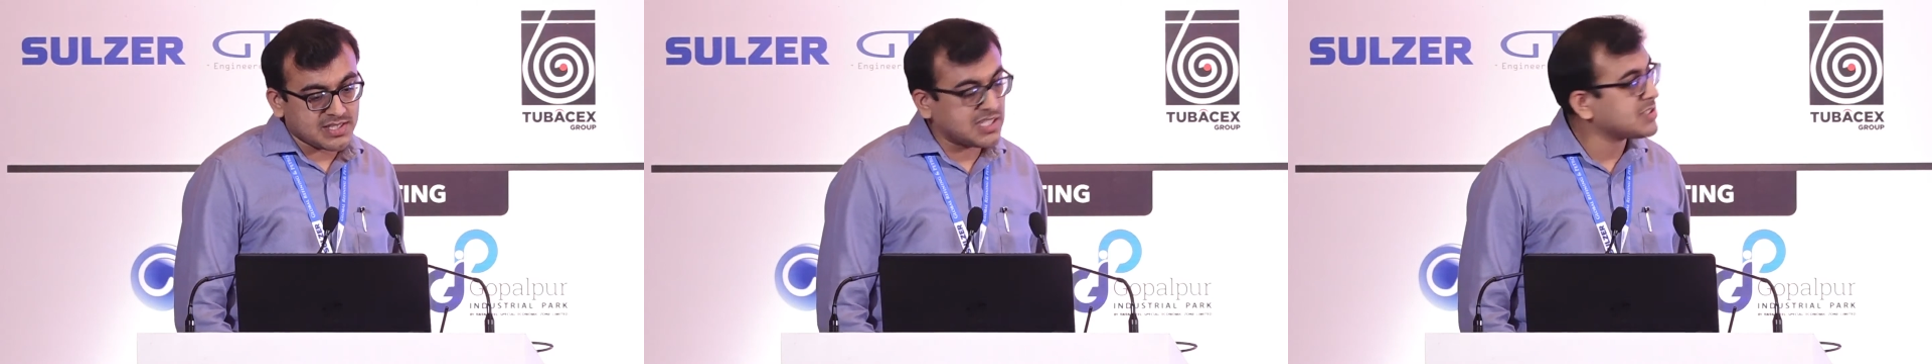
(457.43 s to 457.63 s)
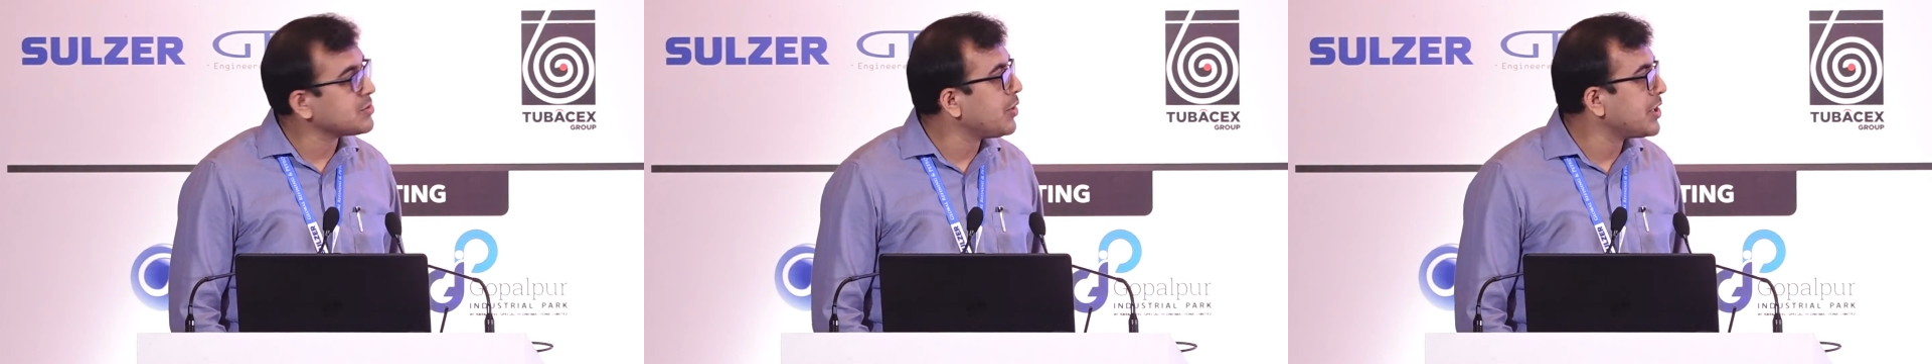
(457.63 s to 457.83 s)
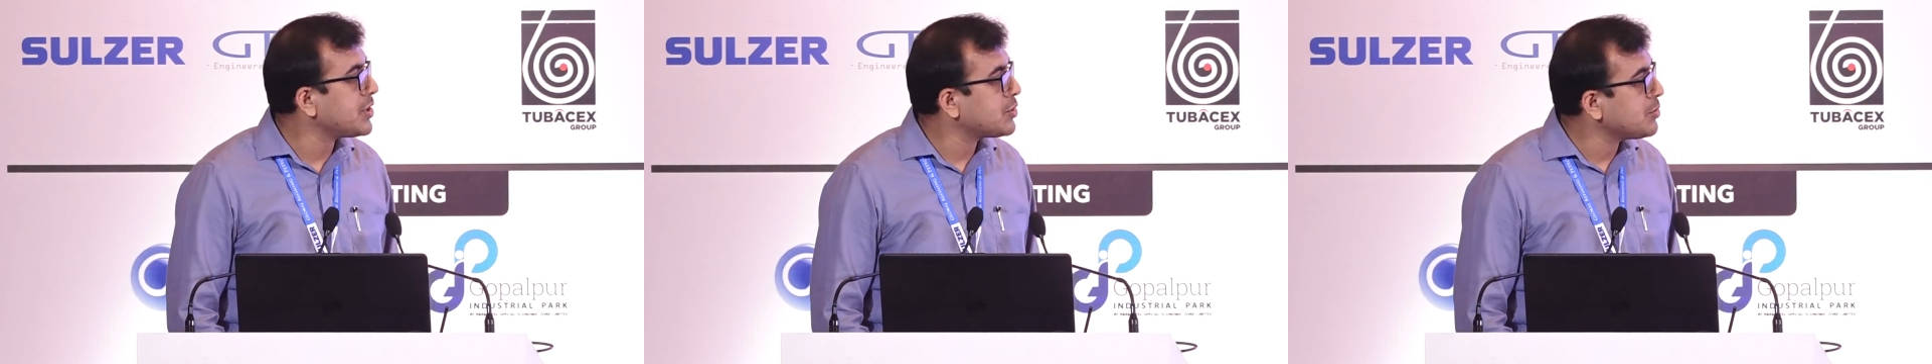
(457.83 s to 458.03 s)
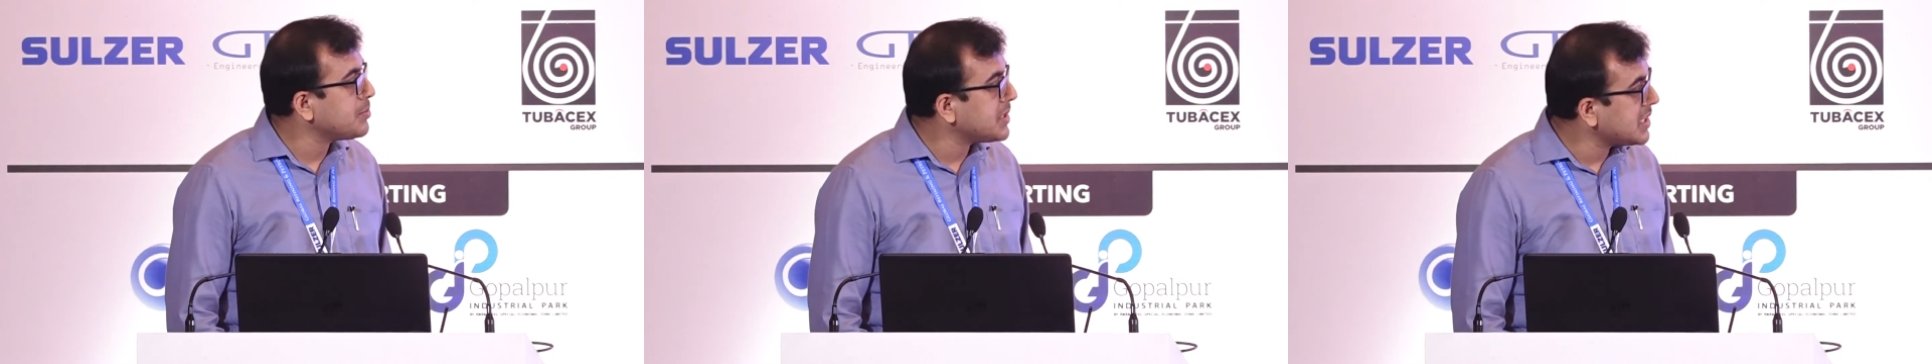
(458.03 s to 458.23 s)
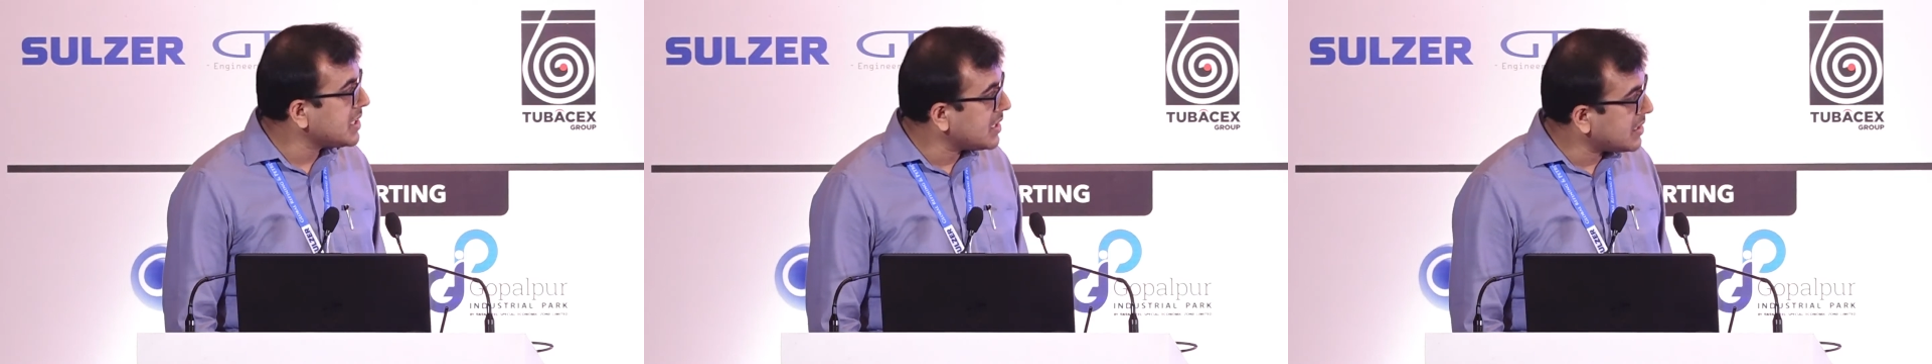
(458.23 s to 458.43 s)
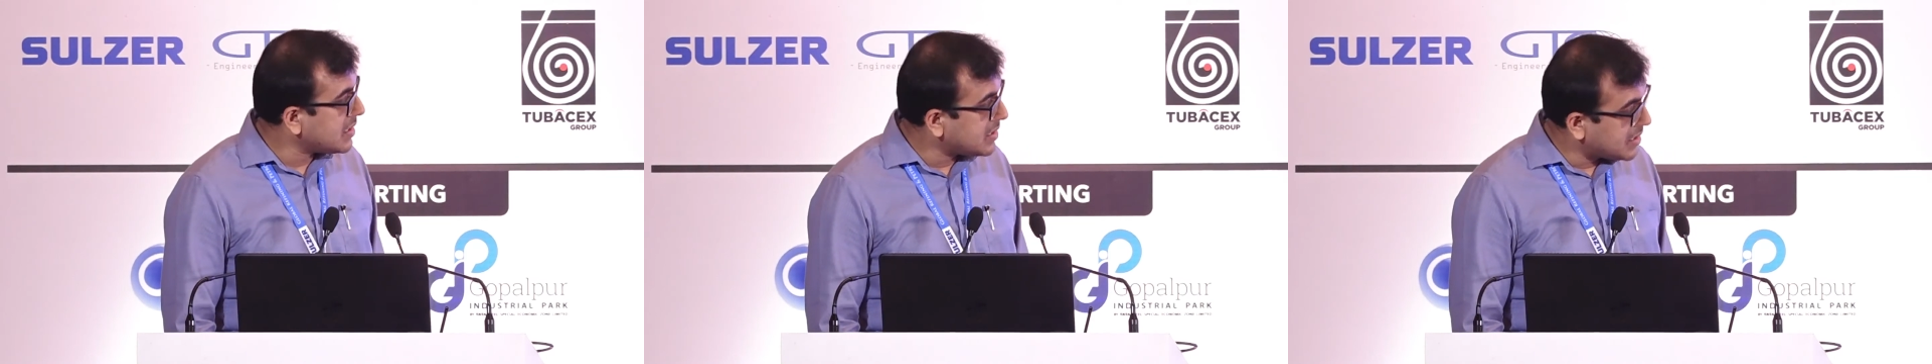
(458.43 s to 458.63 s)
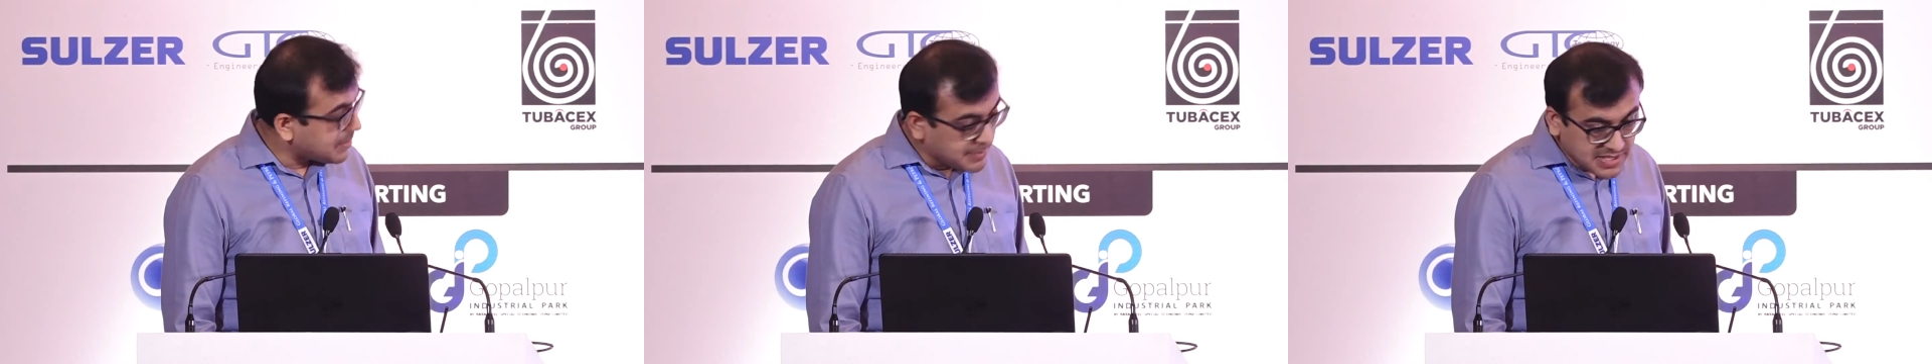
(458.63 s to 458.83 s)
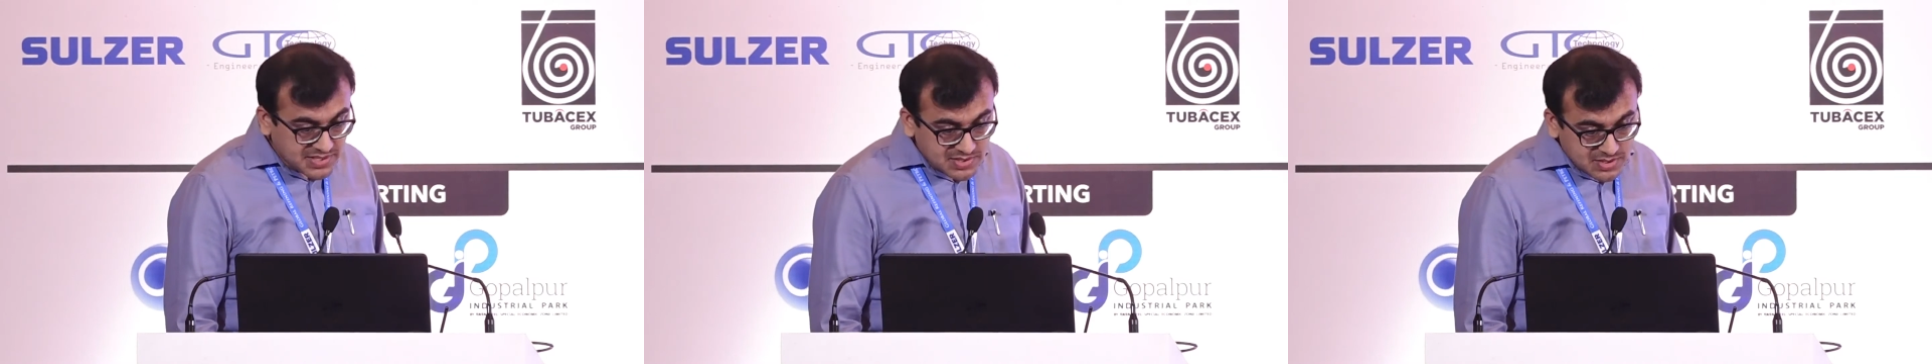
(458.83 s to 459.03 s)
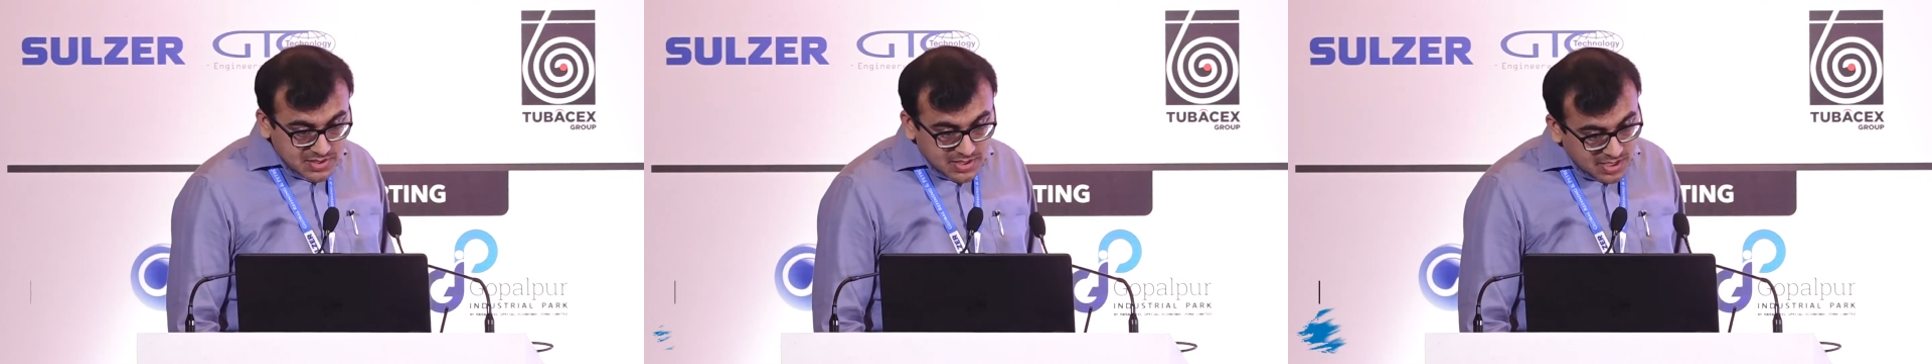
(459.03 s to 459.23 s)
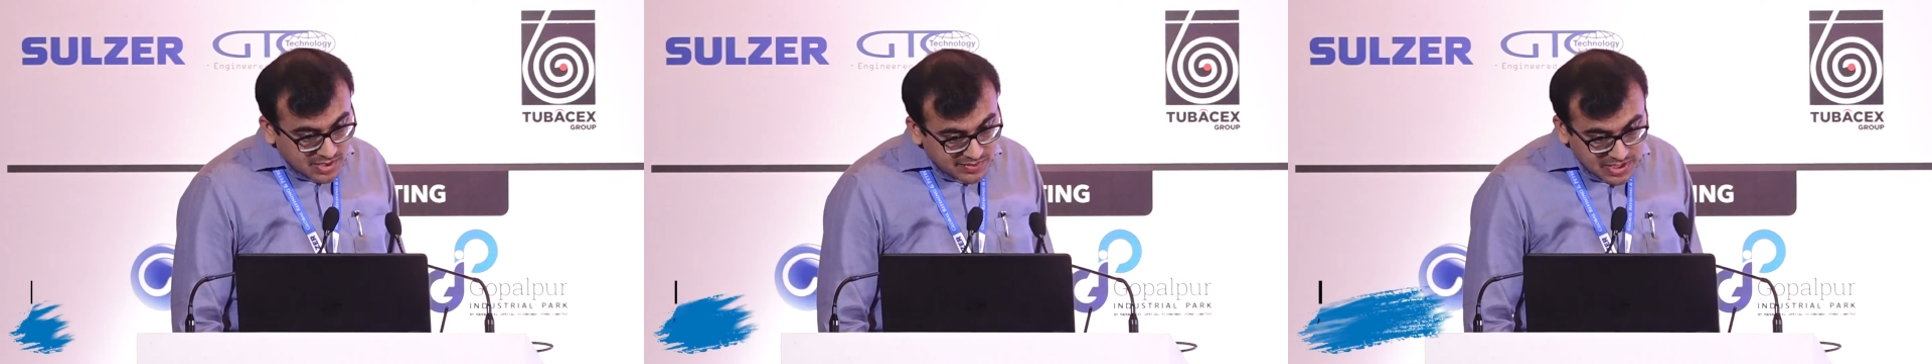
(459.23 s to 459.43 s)
is going to be the best
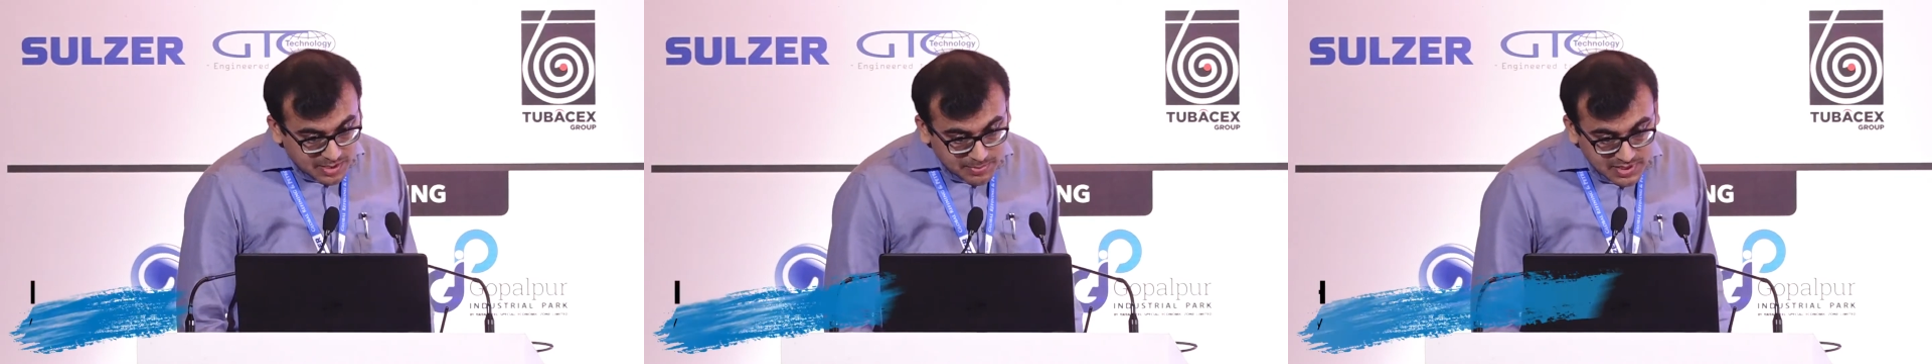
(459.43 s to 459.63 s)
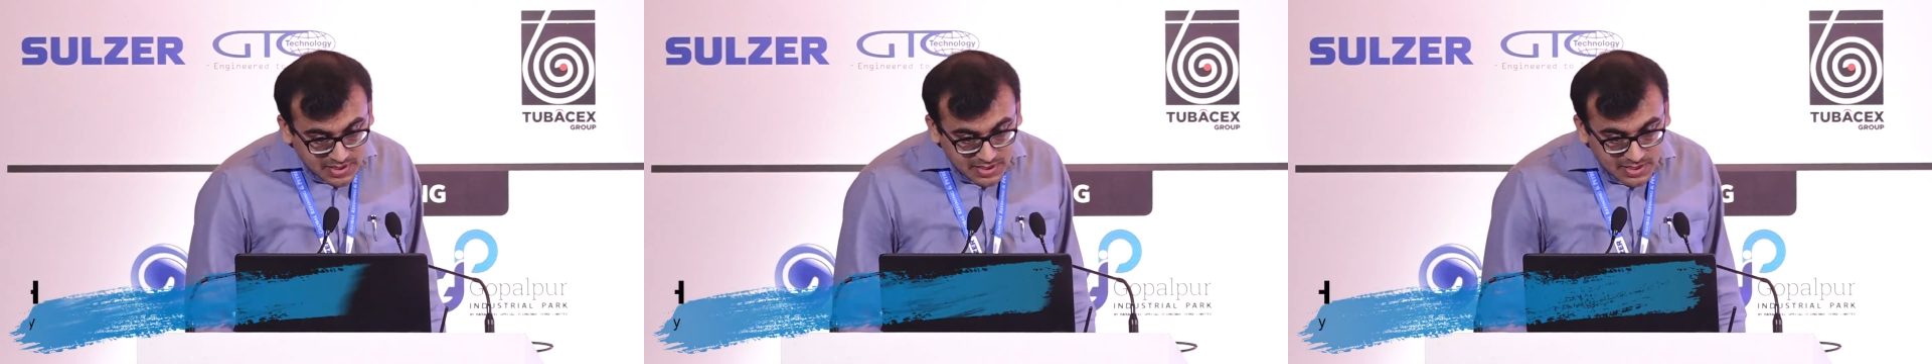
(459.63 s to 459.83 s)
available.